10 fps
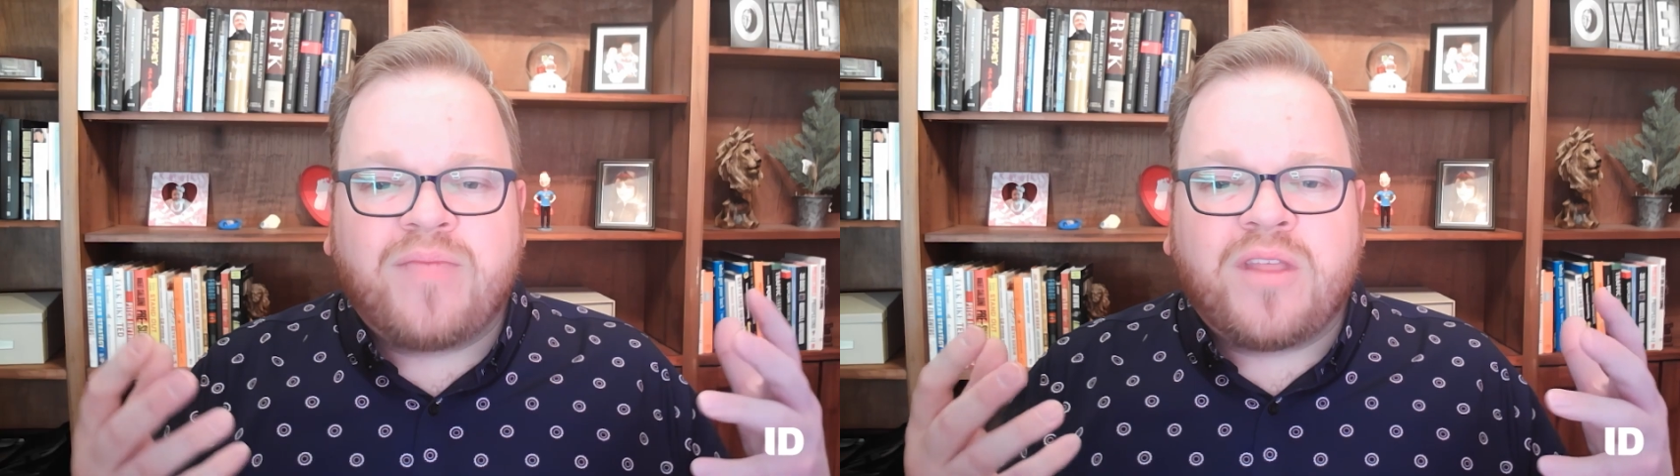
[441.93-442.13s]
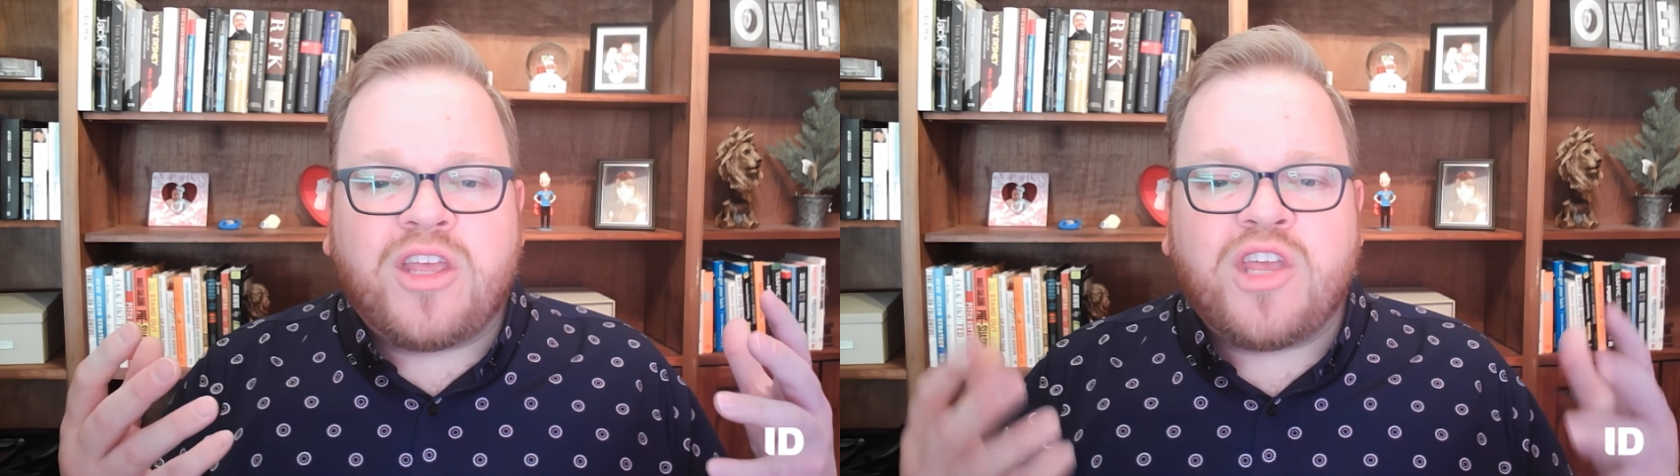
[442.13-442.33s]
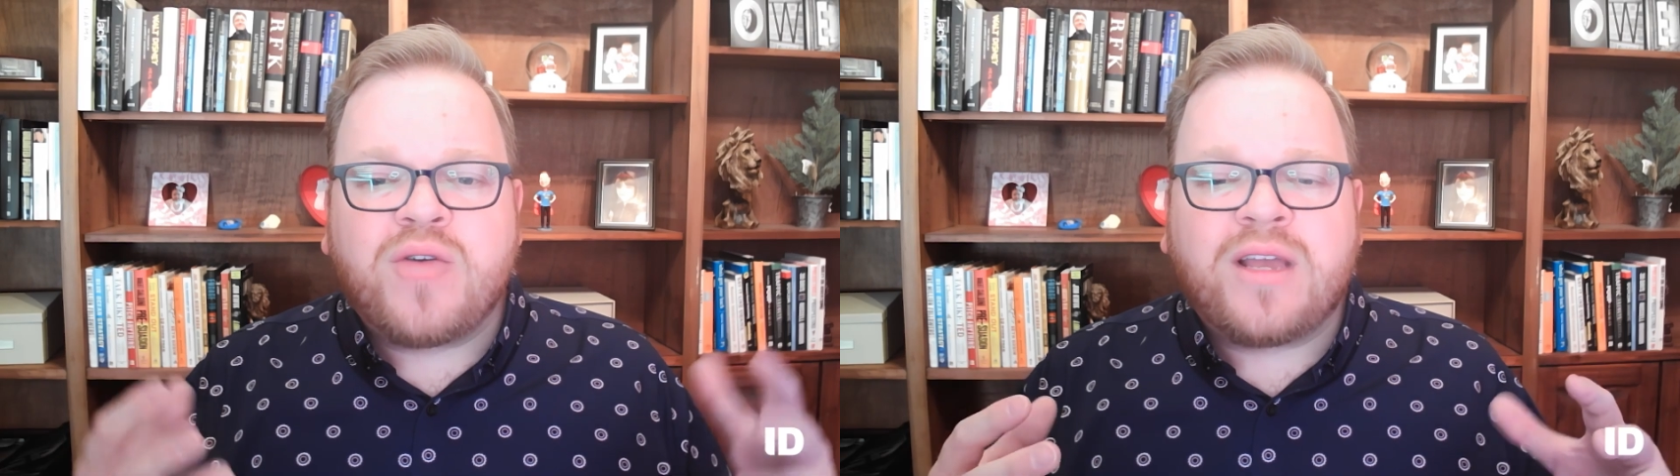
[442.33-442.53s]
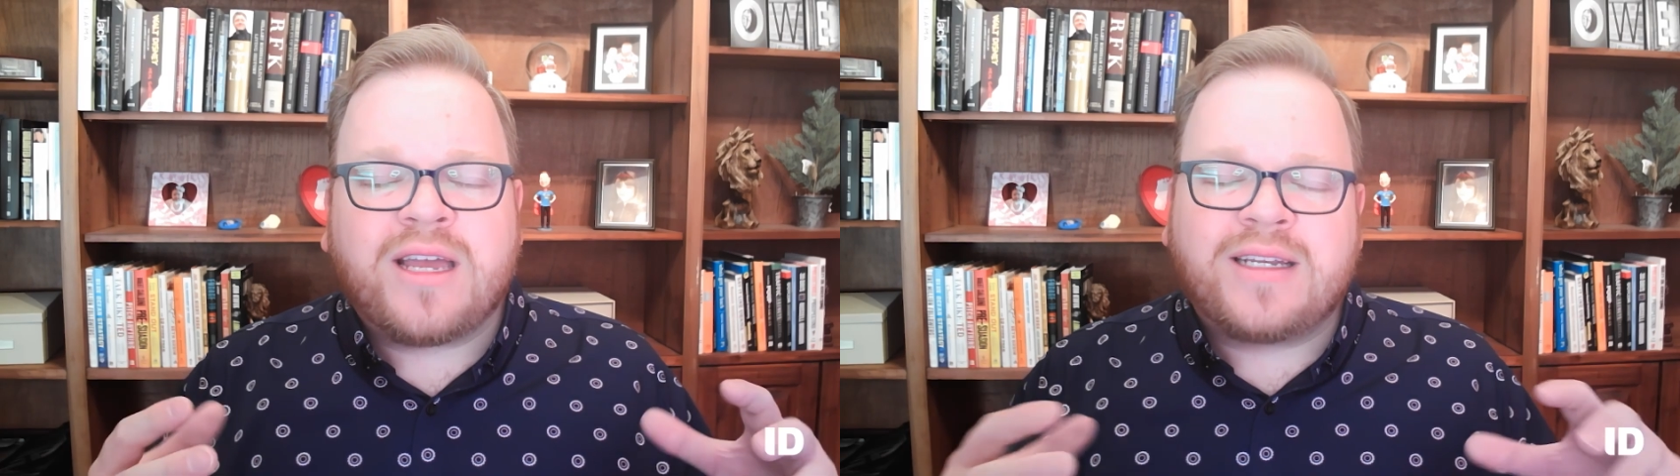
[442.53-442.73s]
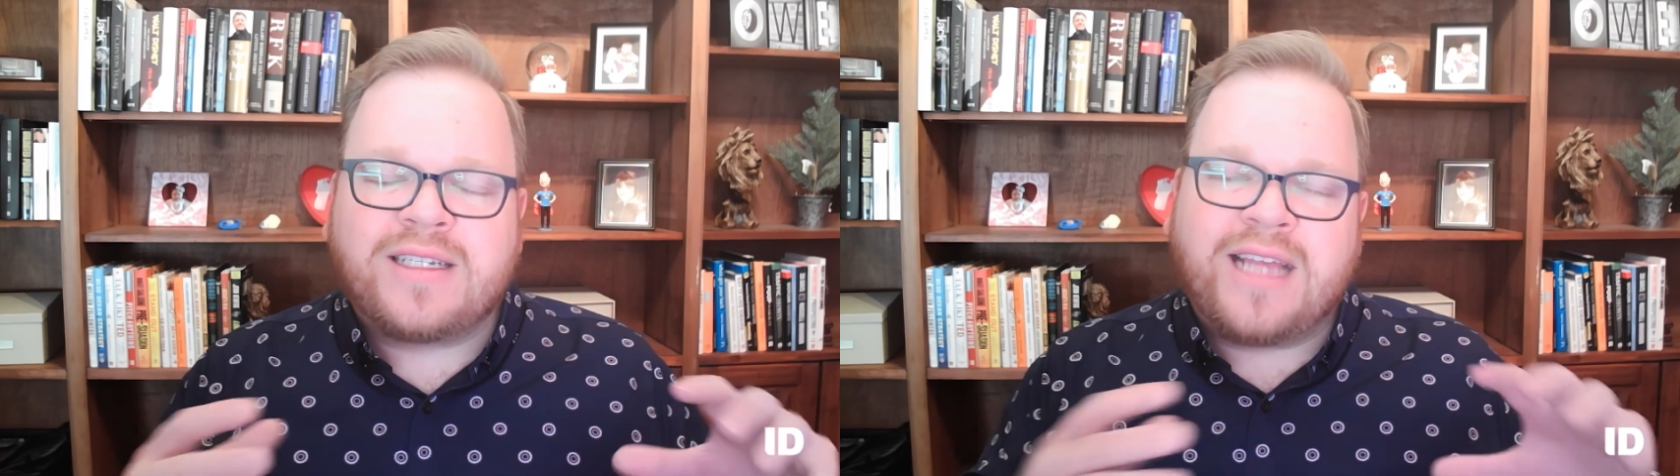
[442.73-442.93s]
You
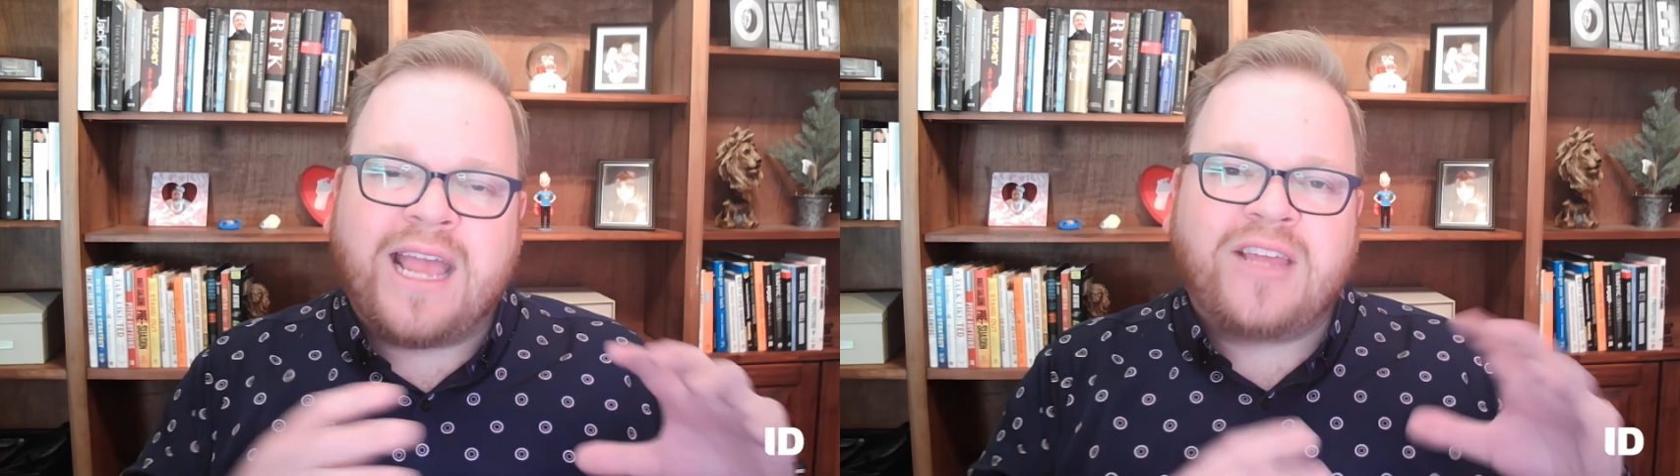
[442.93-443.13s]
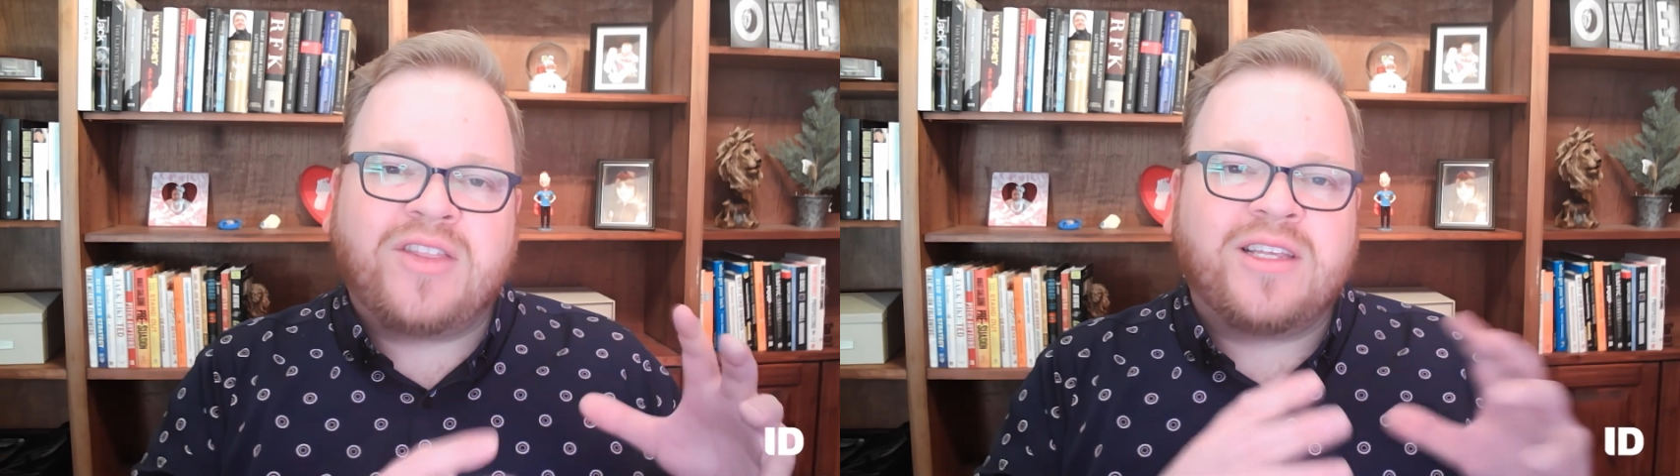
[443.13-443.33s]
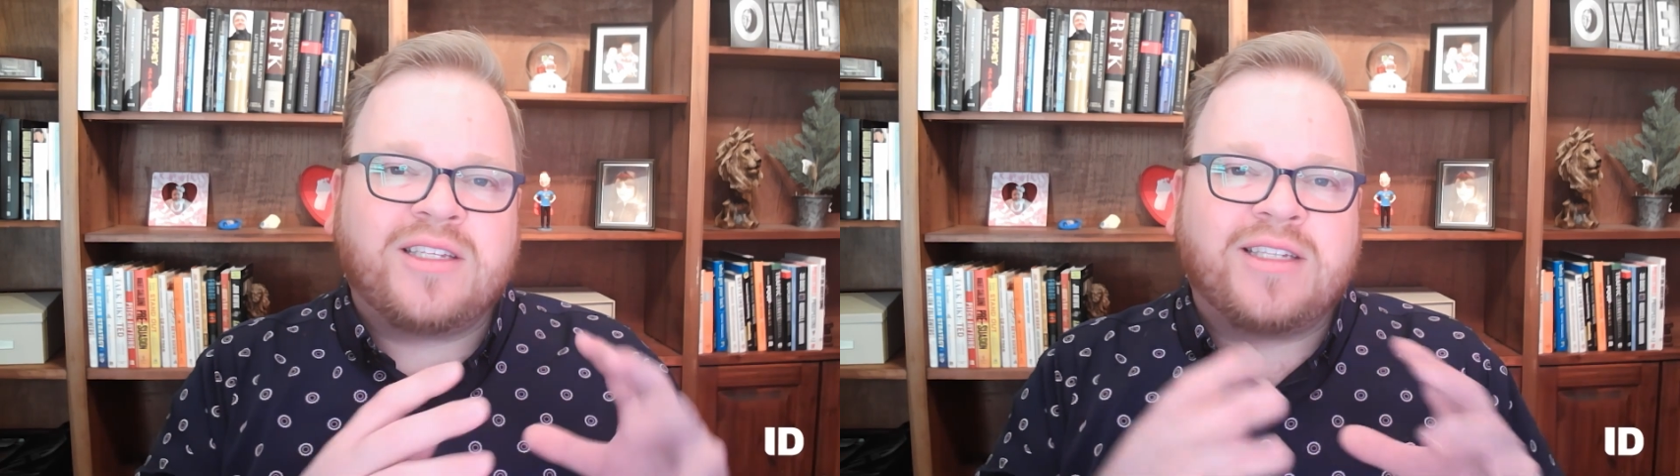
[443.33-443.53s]
can take these